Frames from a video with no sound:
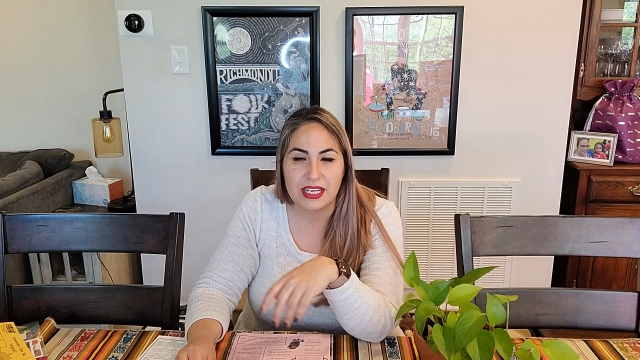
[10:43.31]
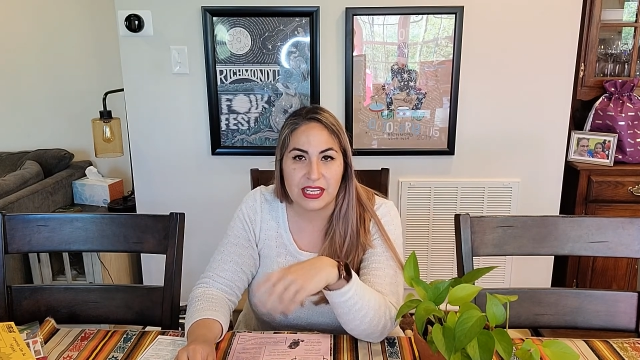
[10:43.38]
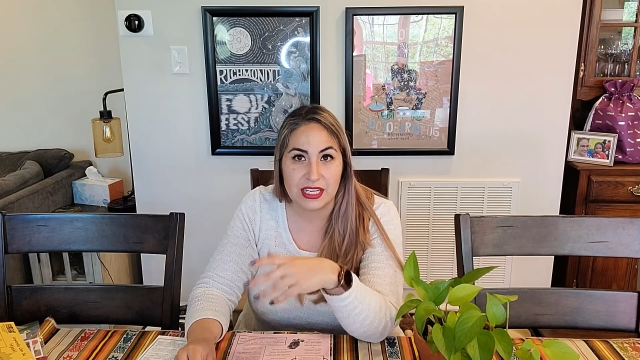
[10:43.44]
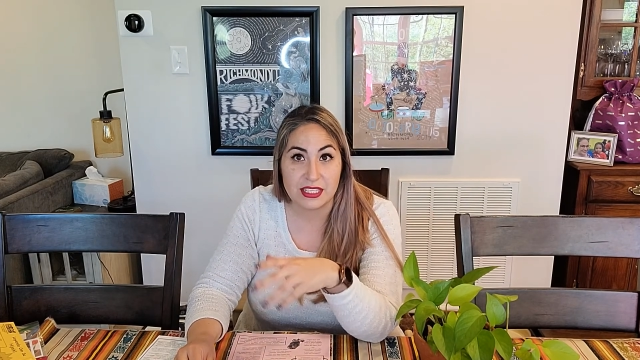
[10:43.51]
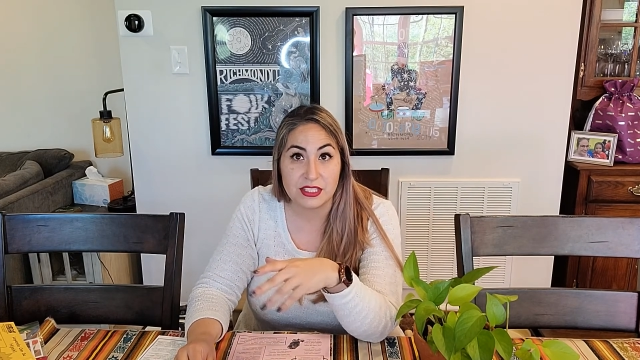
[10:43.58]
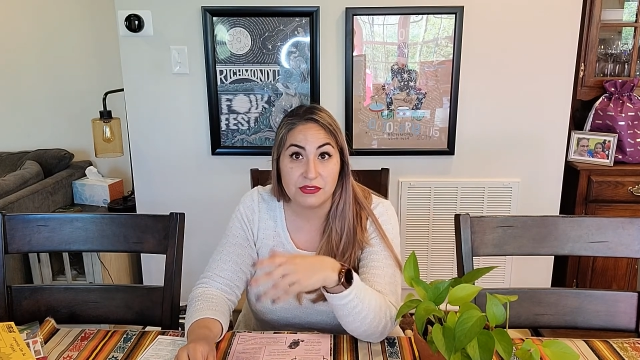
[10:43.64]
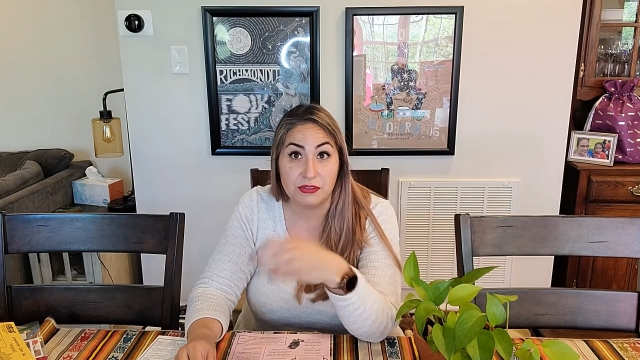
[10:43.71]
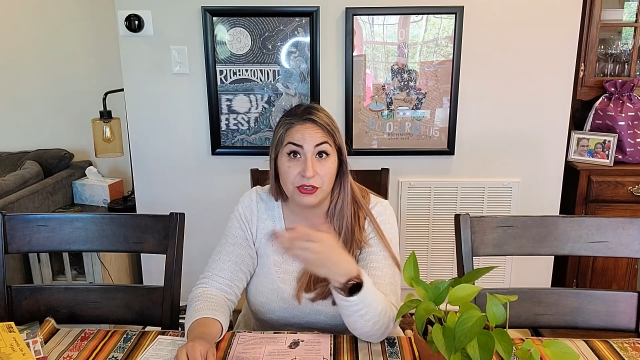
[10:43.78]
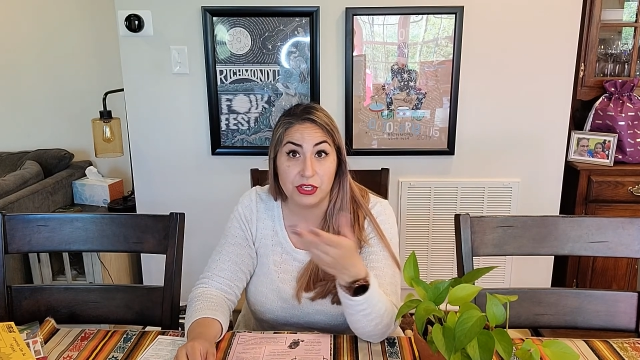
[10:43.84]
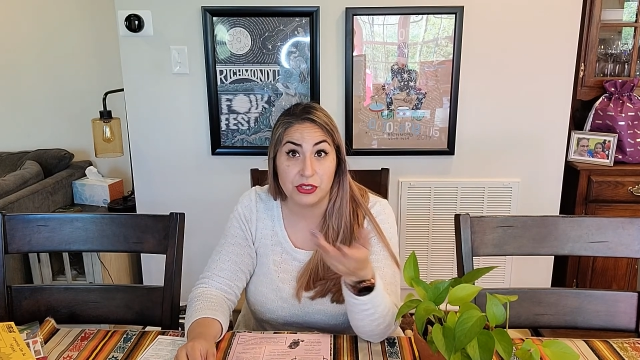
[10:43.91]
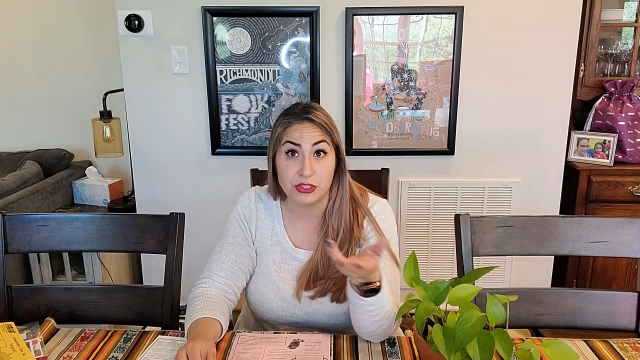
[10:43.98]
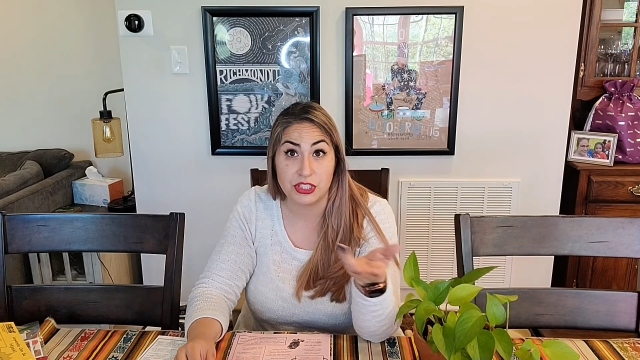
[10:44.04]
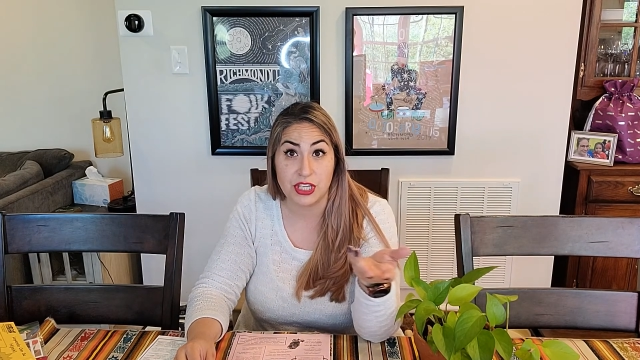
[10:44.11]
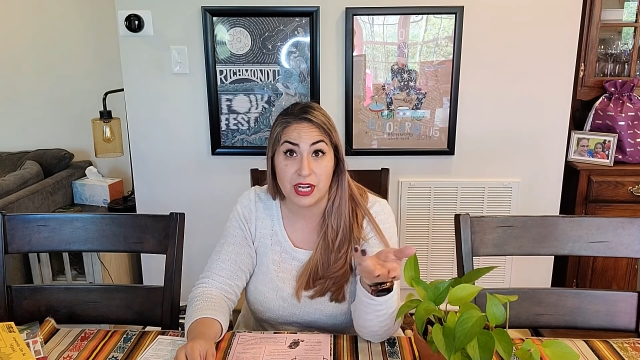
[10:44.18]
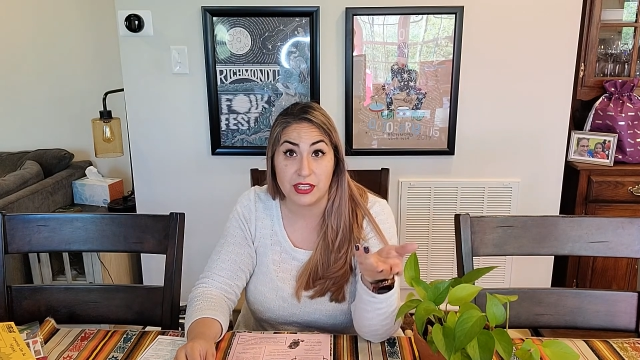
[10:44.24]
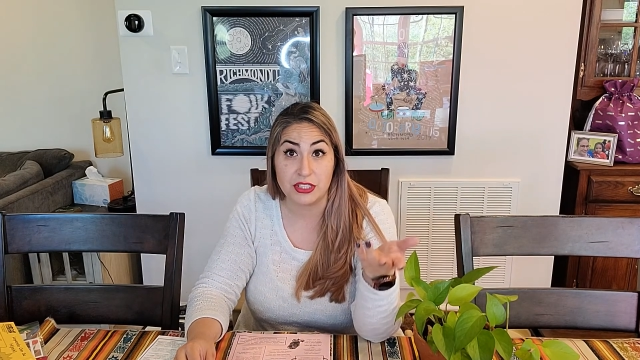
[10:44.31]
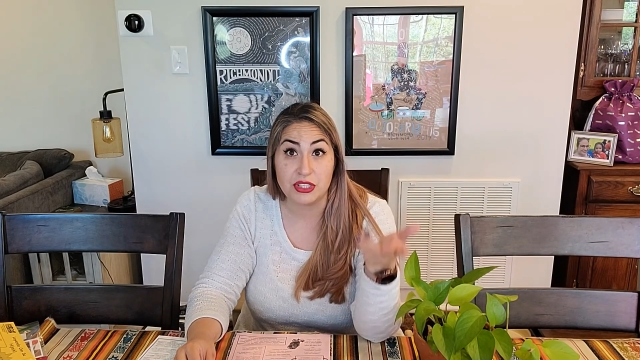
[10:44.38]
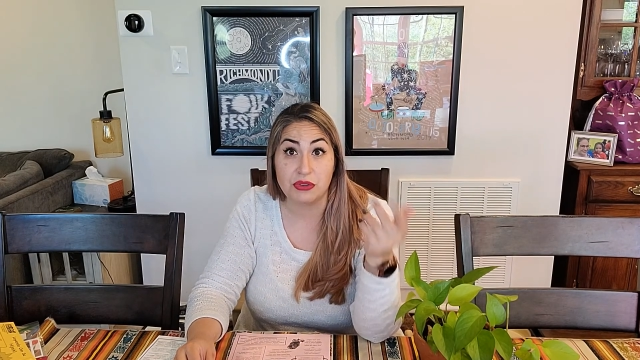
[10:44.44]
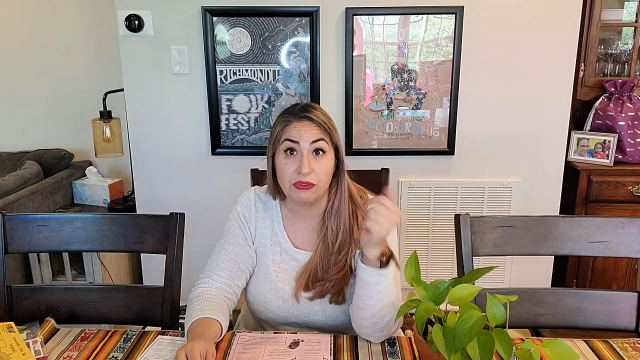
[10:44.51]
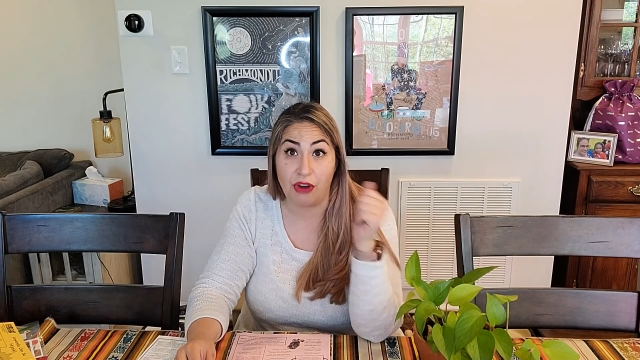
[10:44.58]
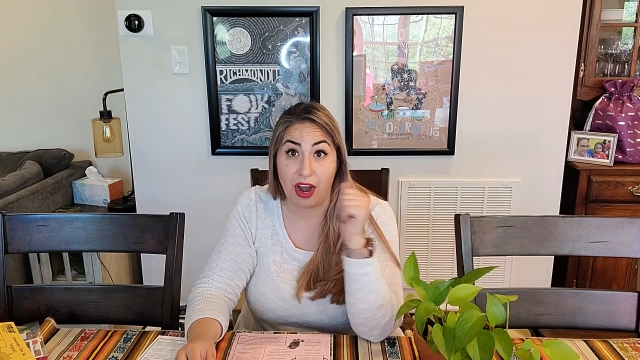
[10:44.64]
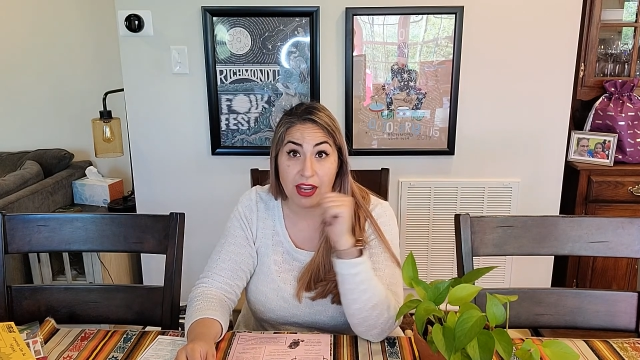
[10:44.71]
is for your child to
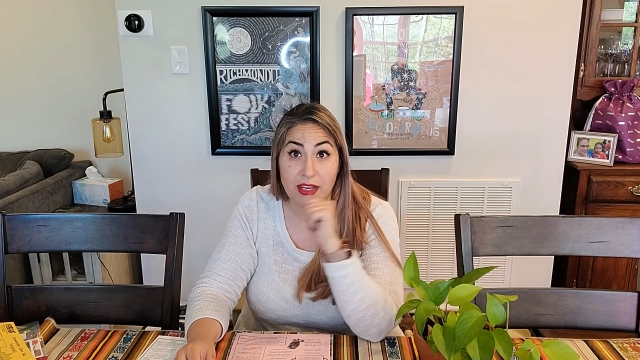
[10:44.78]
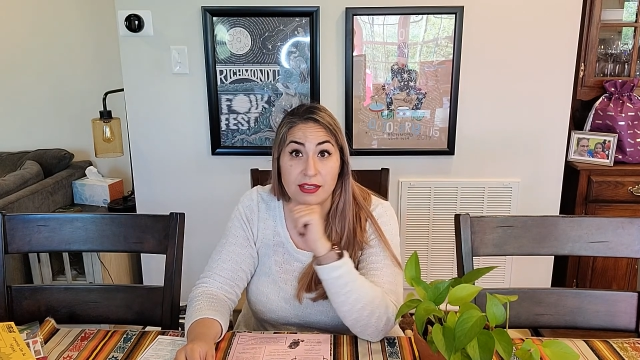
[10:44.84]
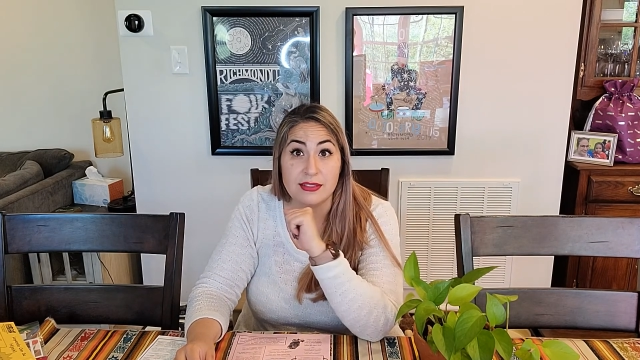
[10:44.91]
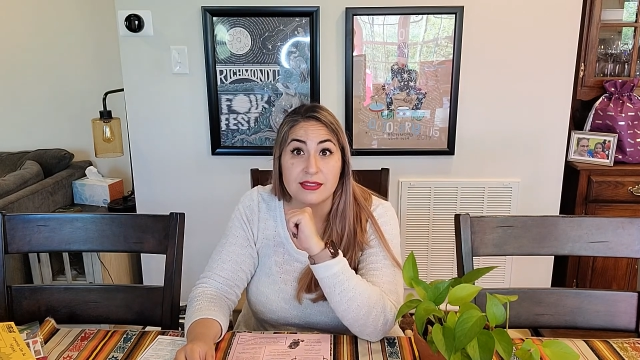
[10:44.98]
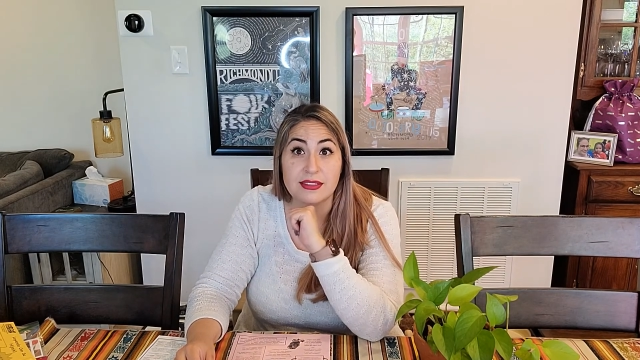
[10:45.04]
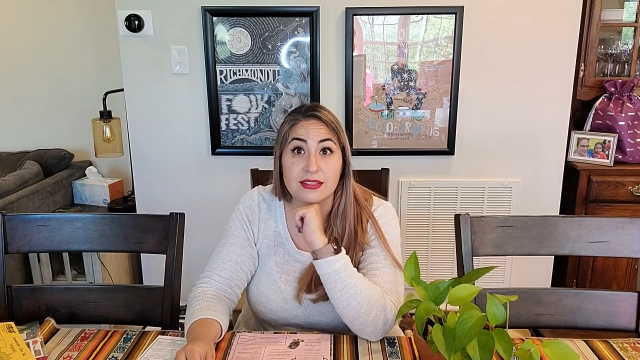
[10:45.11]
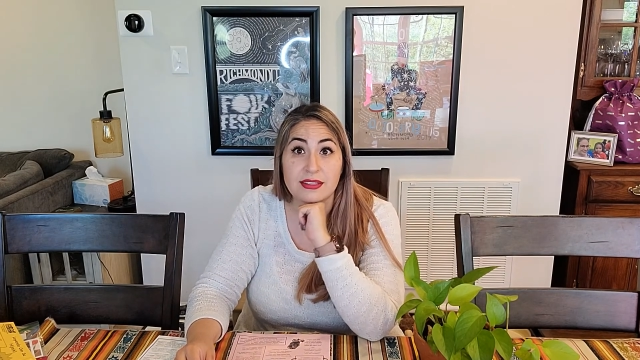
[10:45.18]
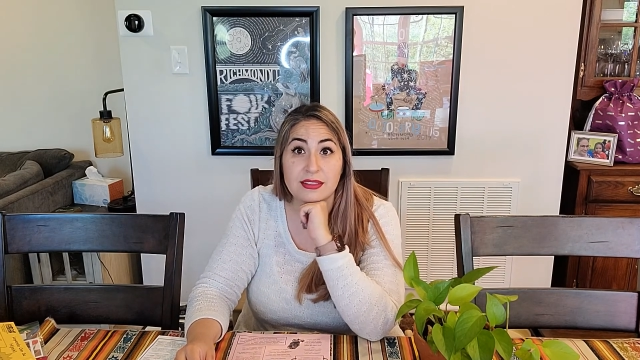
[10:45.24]
write?